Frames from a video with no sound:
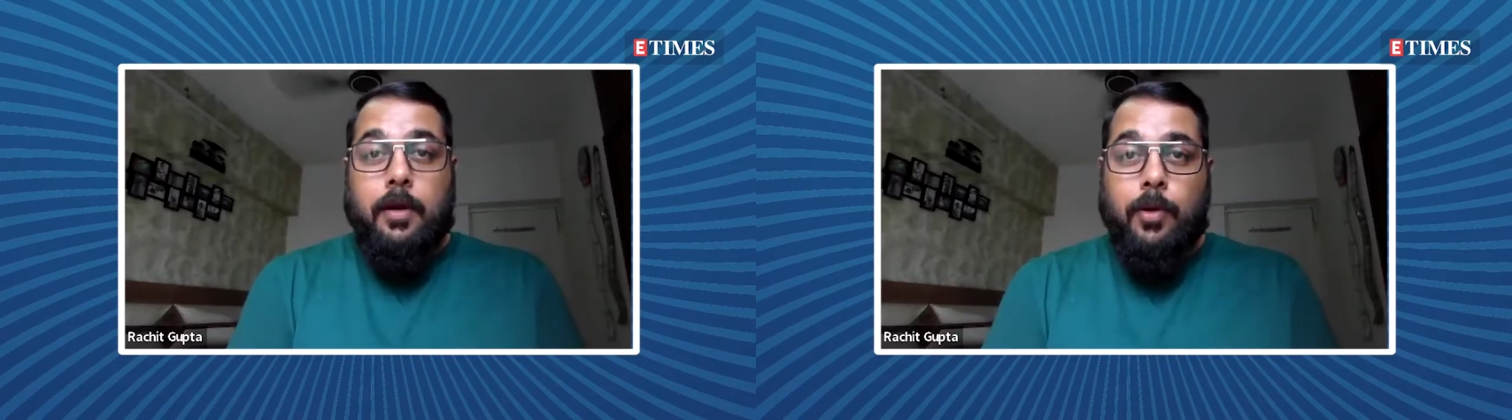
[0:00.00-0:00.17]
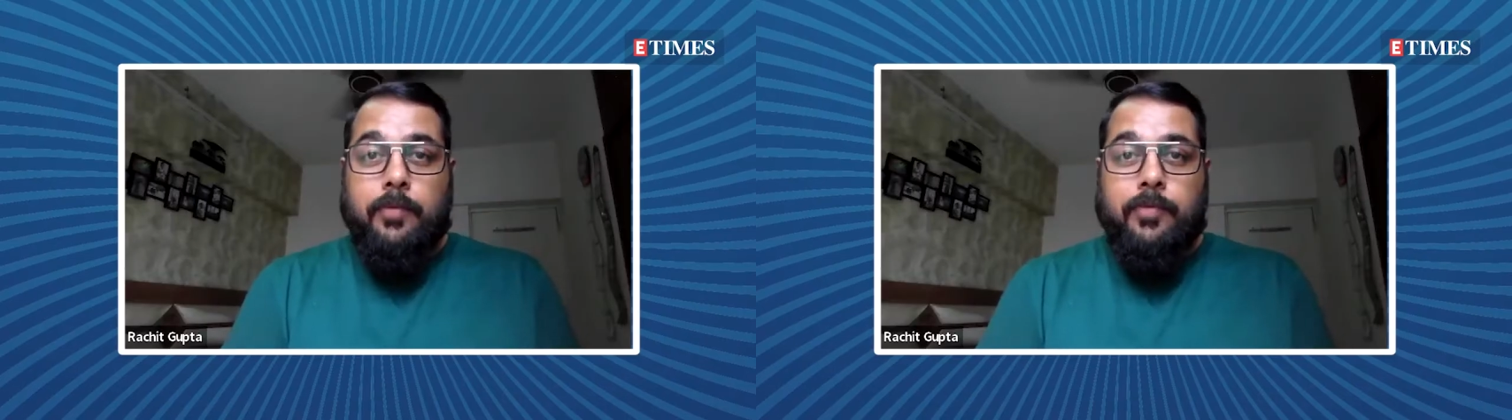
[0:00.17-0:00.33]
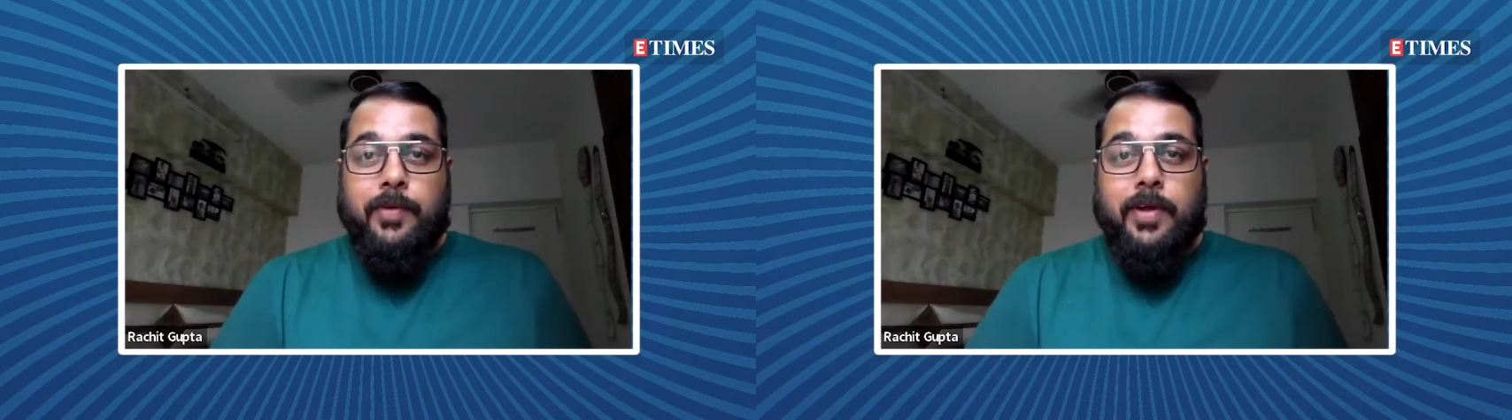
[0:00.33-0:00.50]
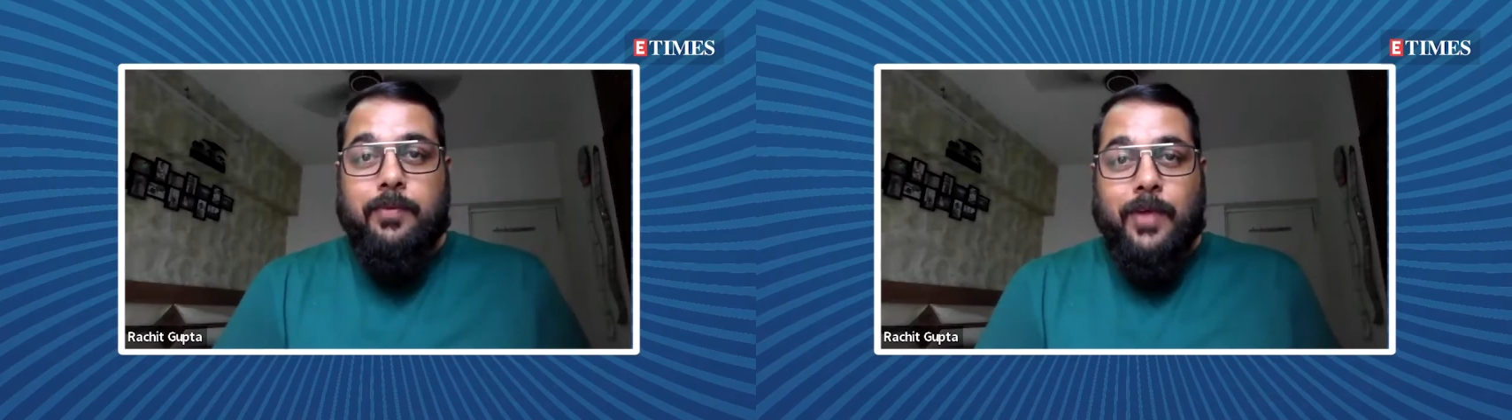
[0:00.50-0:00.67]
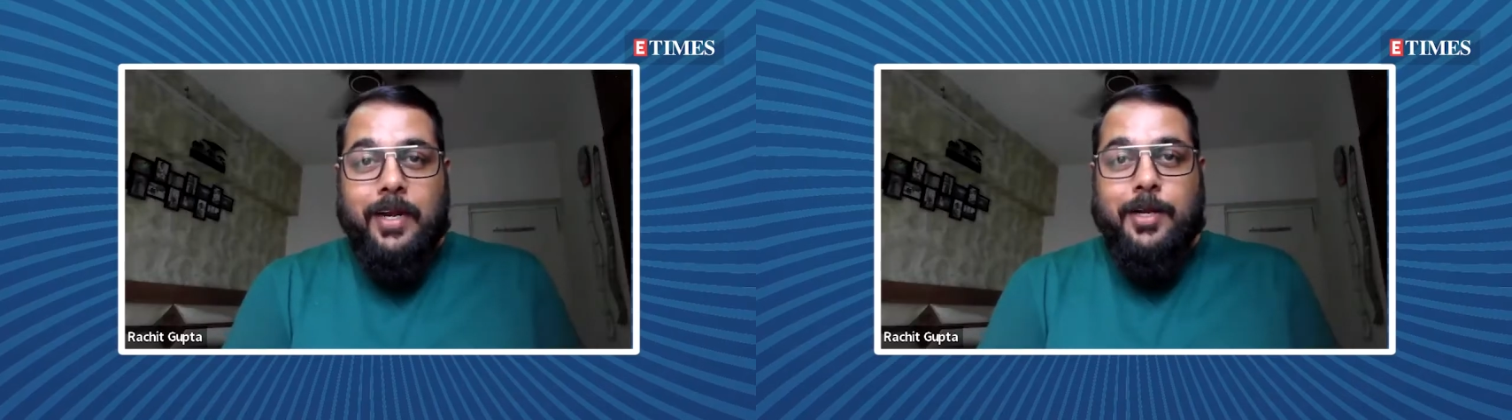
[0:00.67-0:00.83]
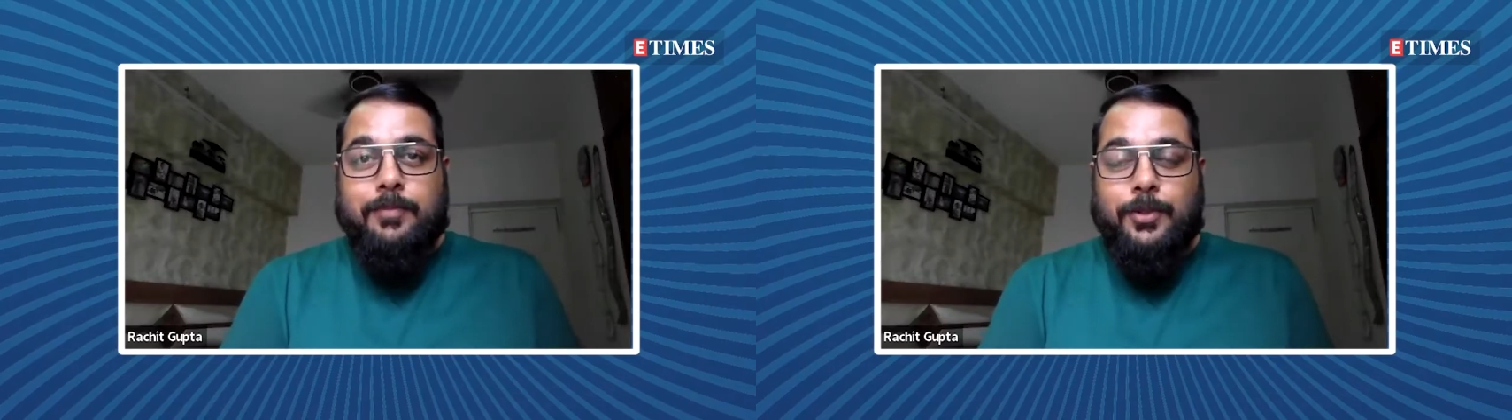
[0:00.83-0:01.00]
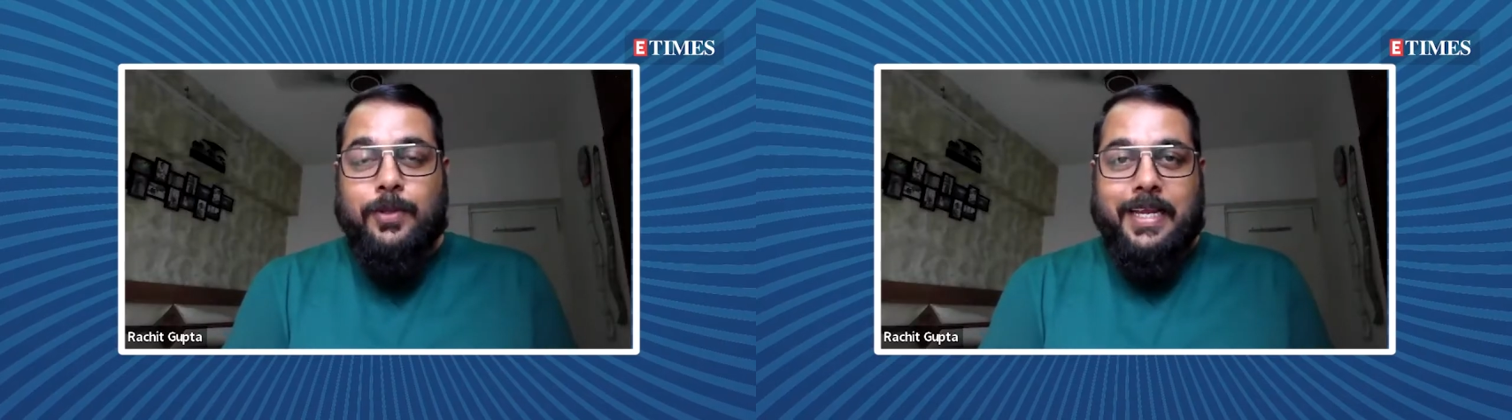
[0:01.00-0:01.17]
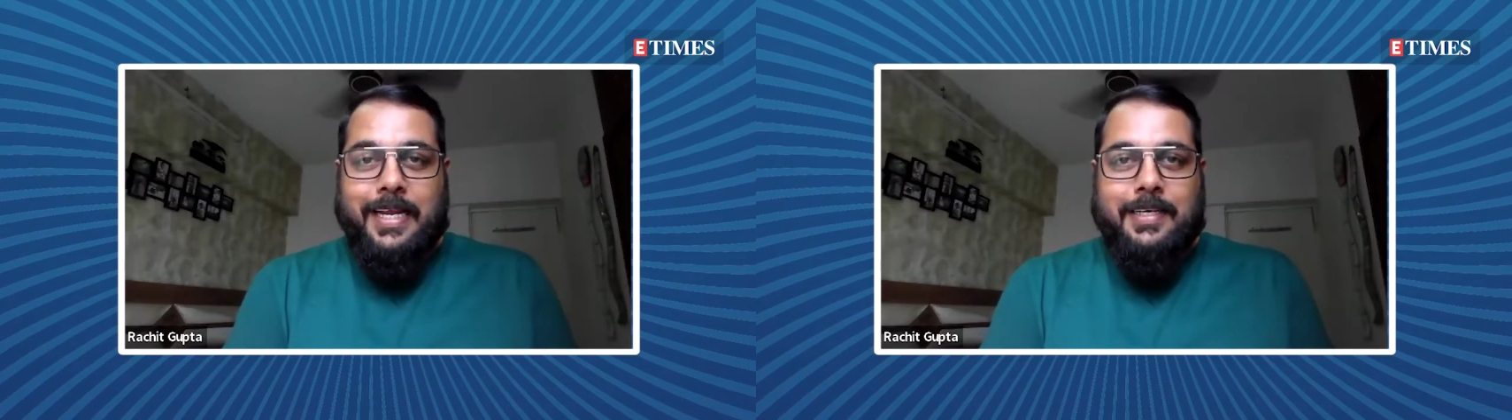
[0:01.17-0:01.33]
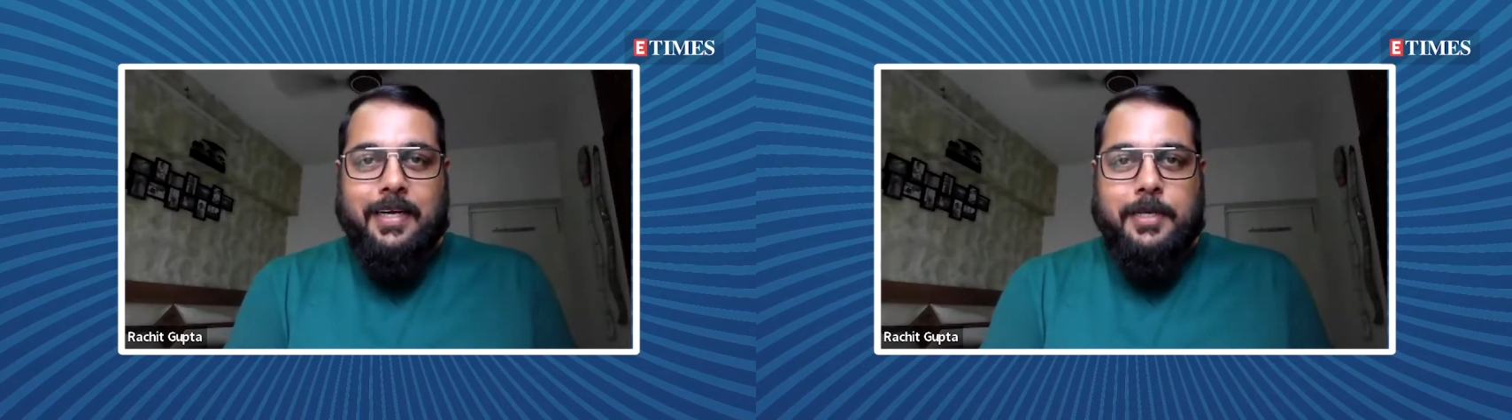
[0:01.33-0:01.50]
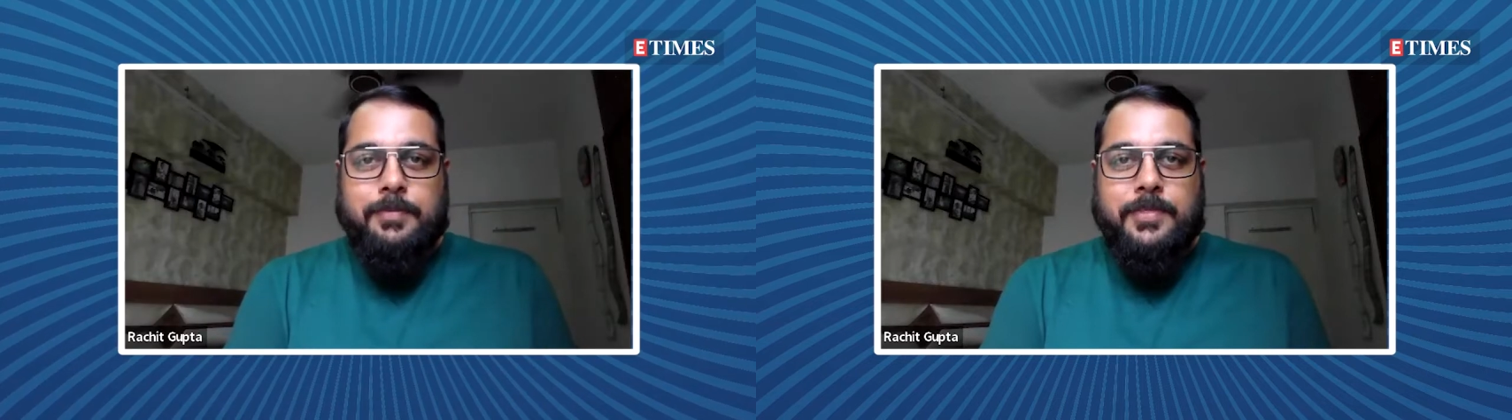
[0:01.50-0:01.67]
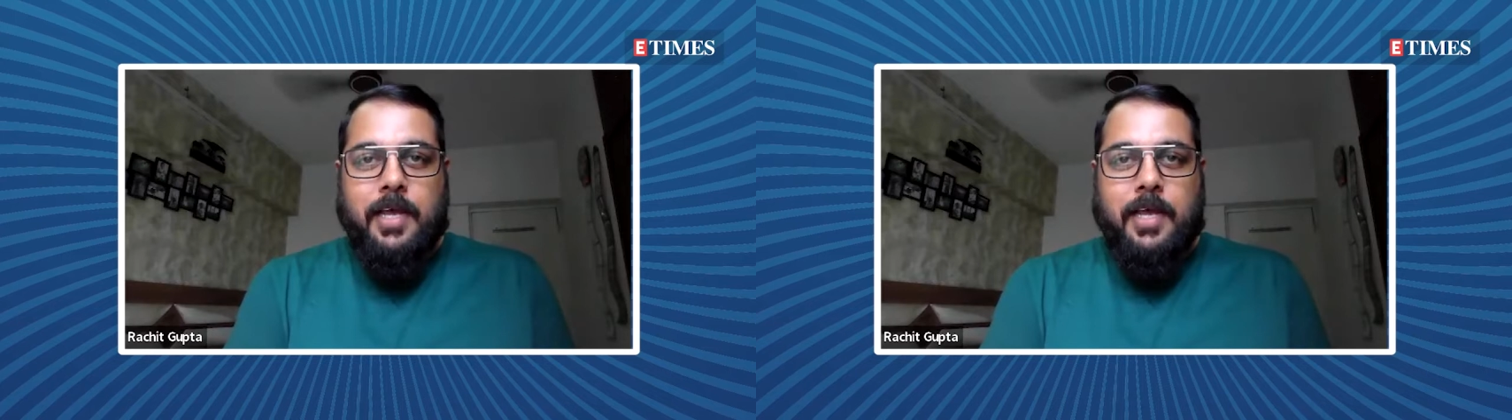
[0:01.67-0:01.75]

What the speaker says: Hello everyone, welcome to ETimes.